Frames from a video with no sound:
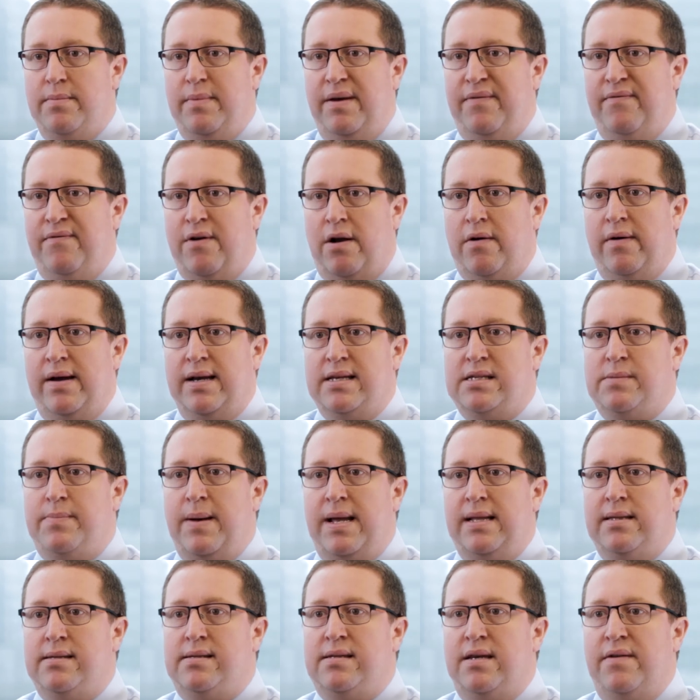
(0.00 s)
can be very
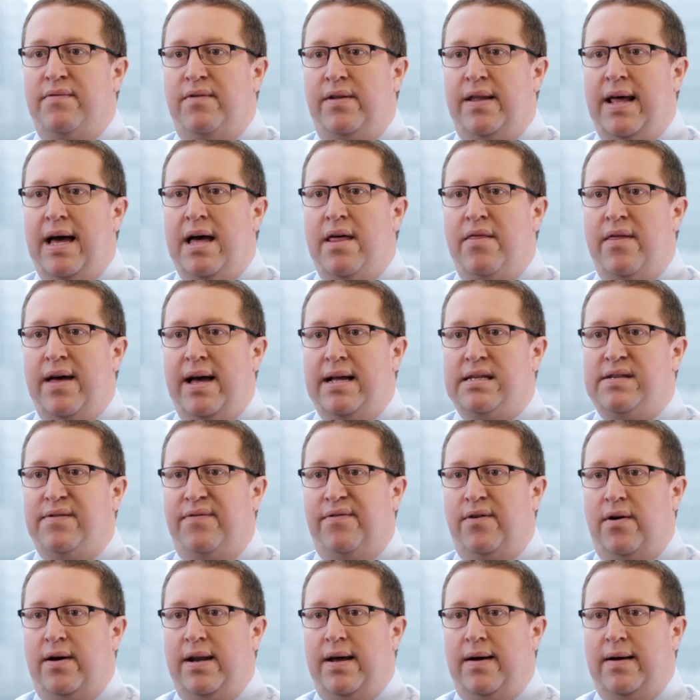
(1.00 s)
expensive and they're there to
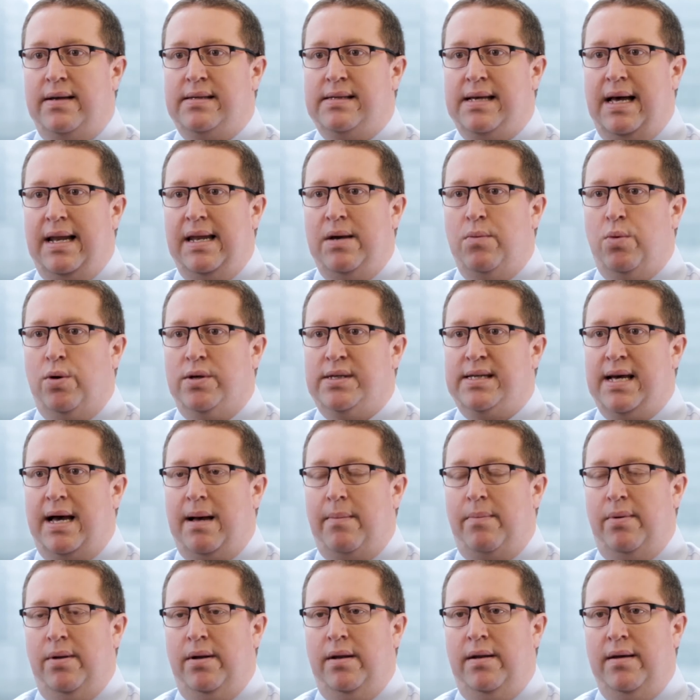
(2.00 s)
find out exactly what's
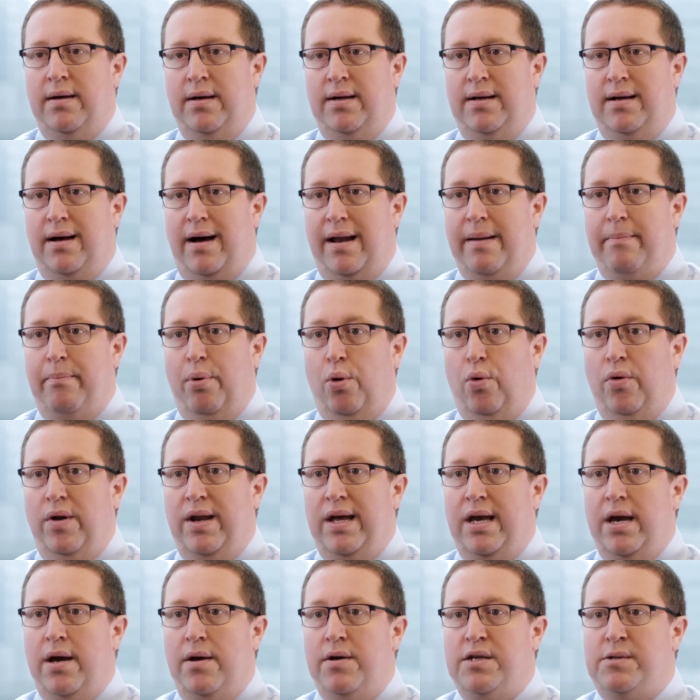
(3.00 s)
happened and
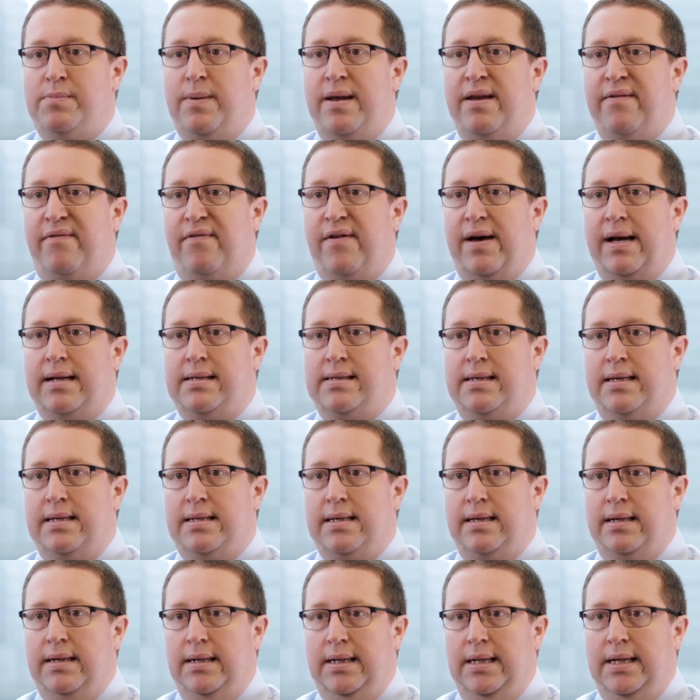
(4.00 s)
importantly who's been
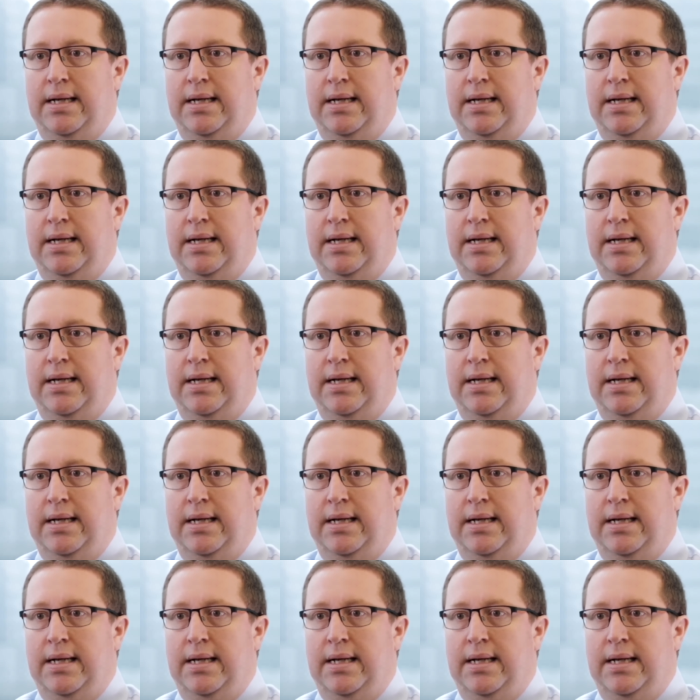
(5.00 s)
affected.